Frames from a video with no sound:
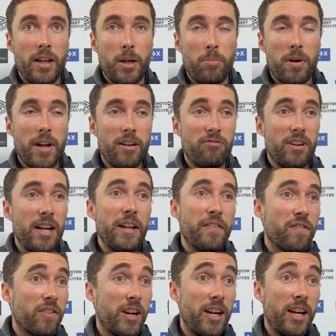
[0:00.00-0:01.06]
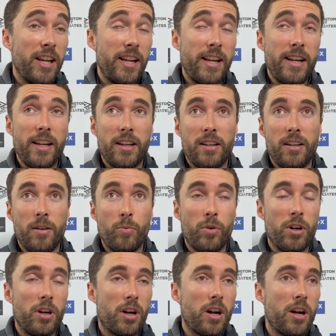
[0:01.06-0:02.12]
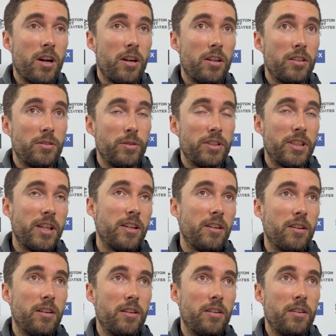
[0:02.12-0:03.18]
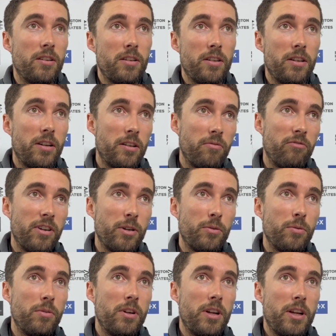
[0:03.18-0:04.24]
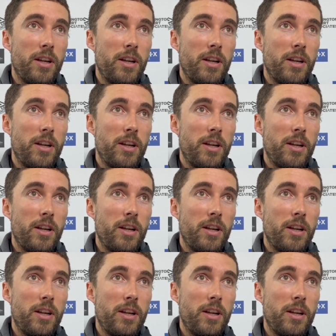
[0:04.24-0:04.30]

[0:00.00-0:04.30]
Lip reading: play really freely and work hard, as we said, and real